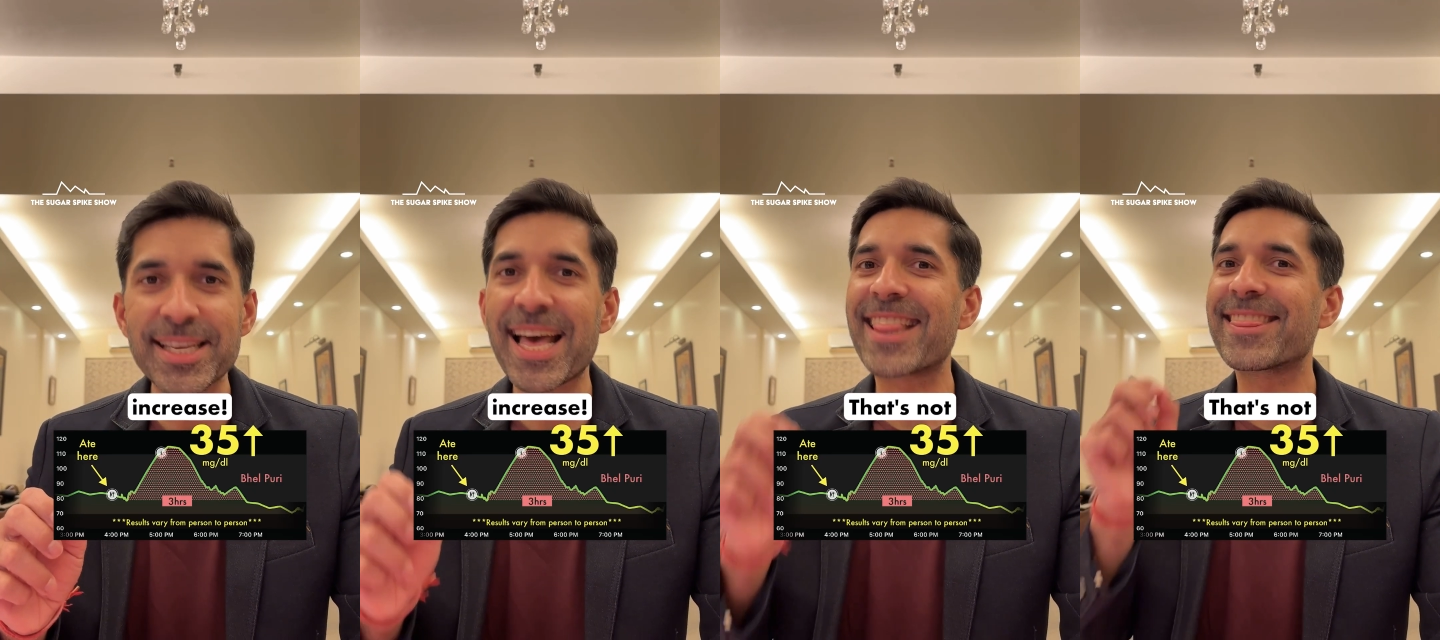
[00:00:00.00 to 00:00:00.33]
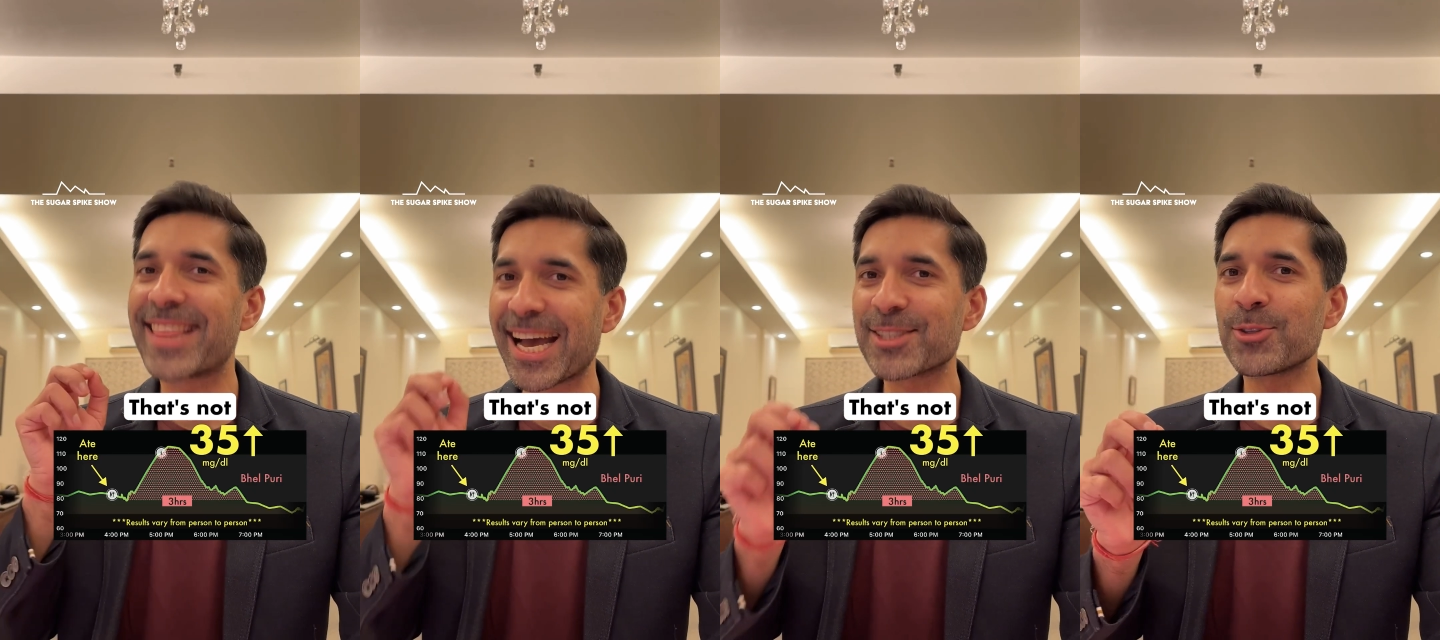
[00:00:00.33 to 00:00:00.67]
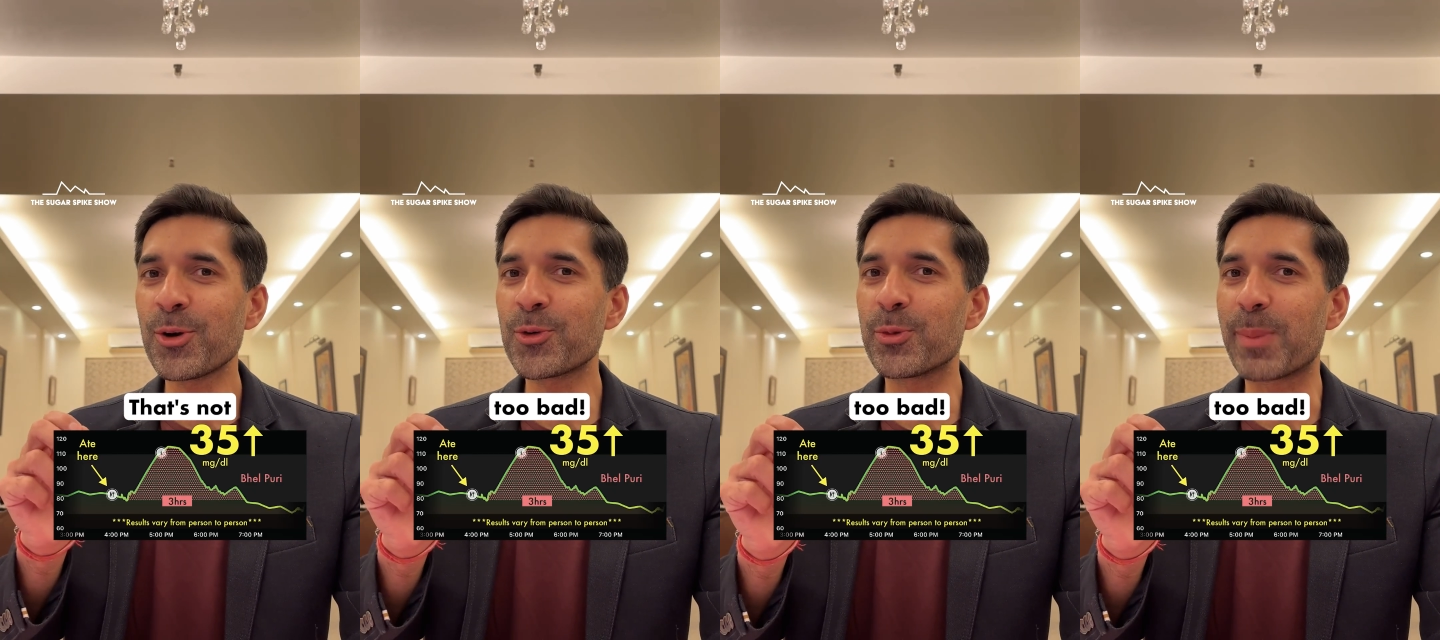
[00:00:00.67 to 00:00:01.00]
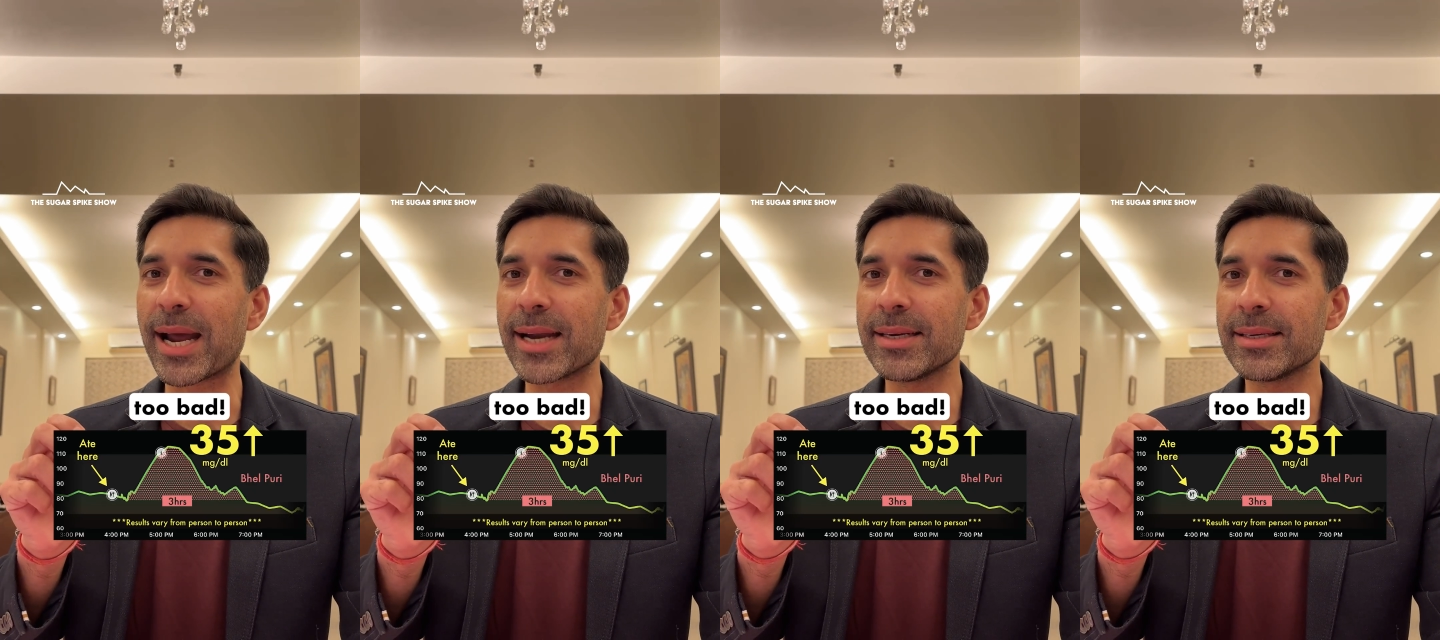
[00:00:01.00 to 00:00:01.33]
That's not too
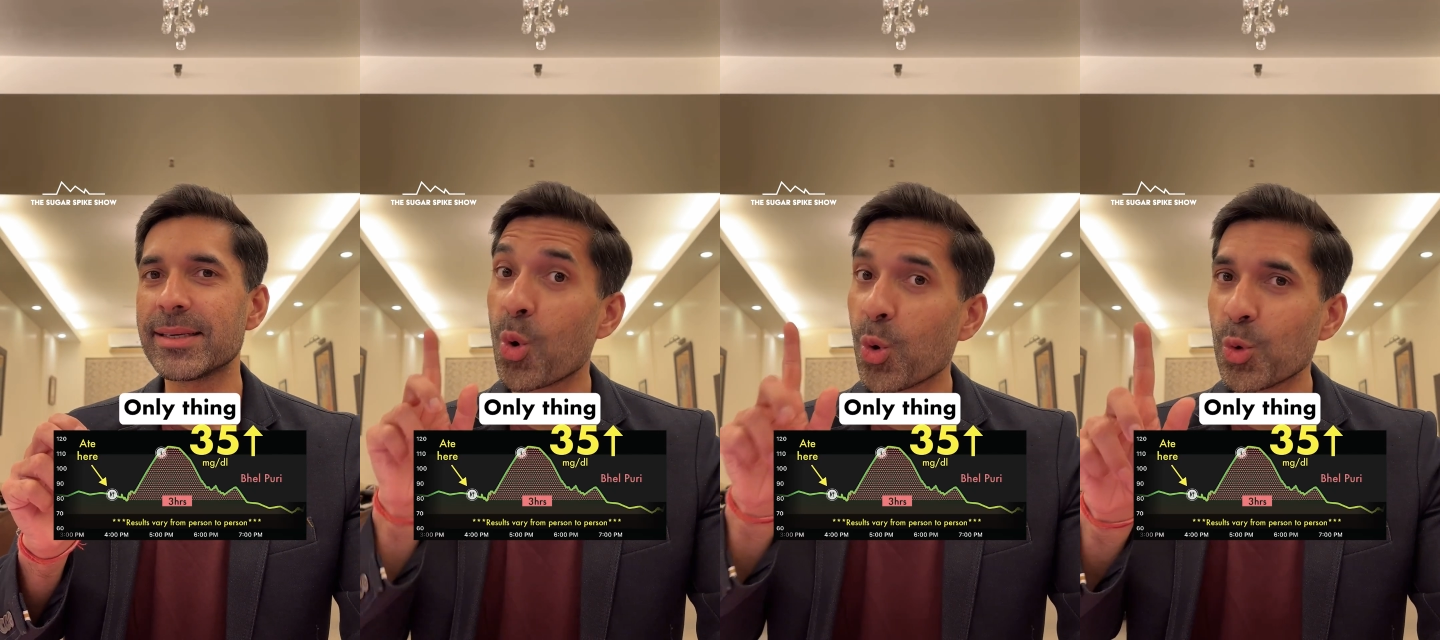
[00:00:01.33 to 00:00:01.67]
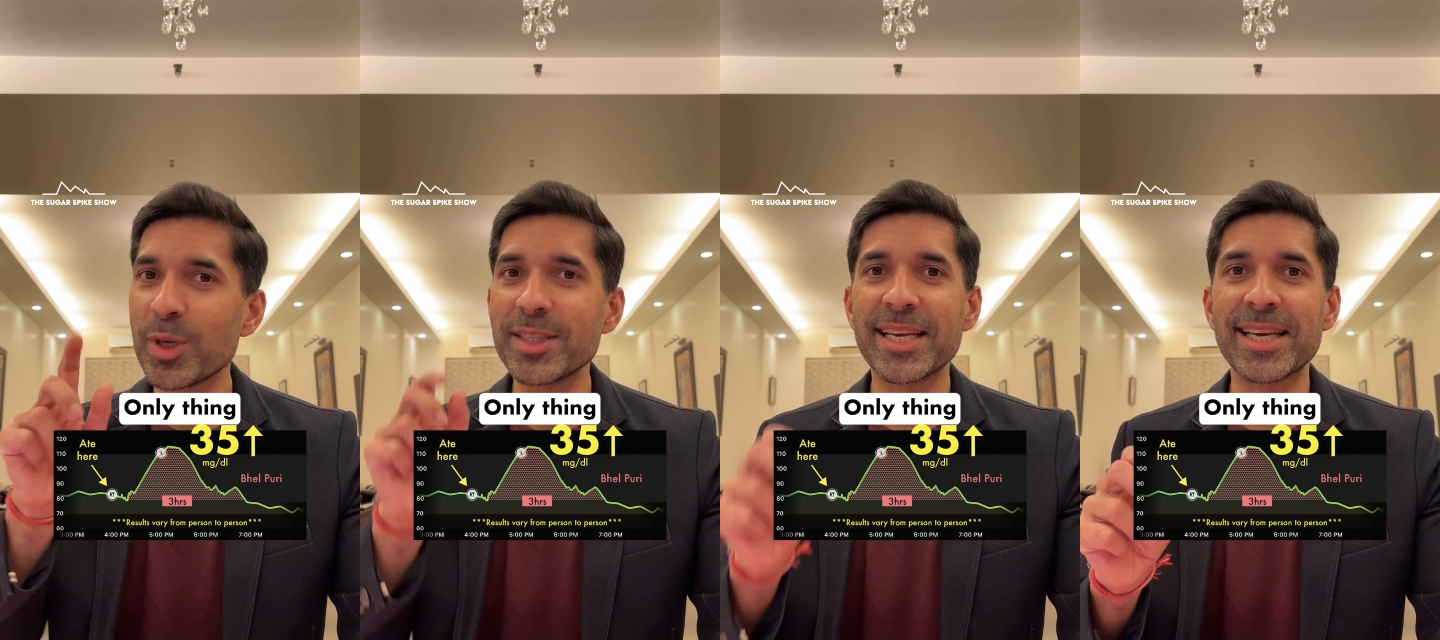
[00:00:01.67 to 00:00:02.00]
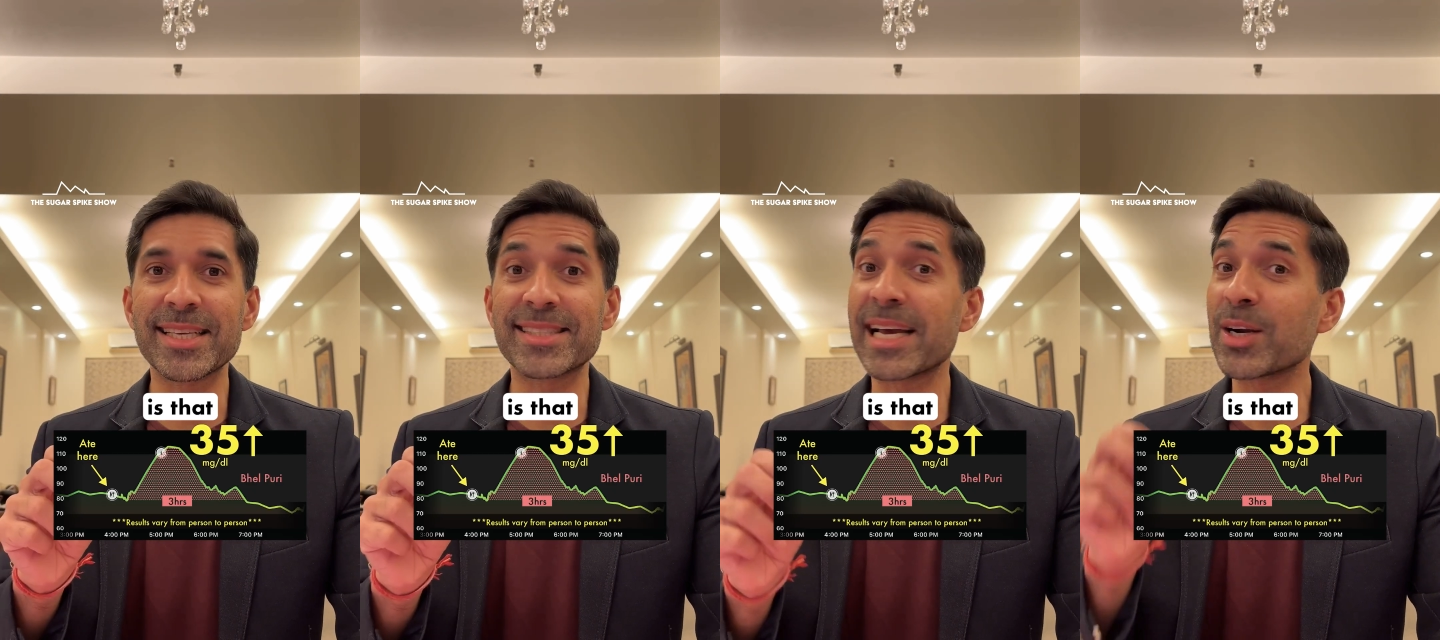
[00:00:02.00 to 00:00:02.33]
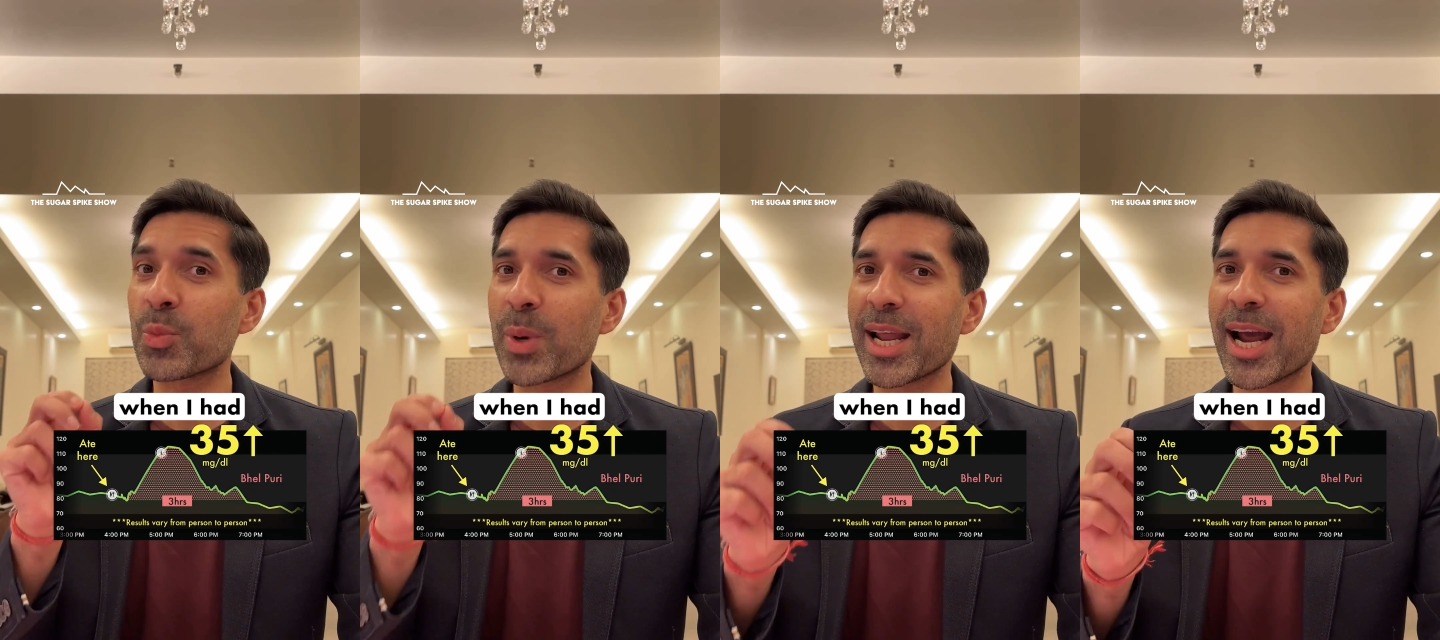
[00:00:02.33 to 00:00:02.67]
bad. Only thing is that when I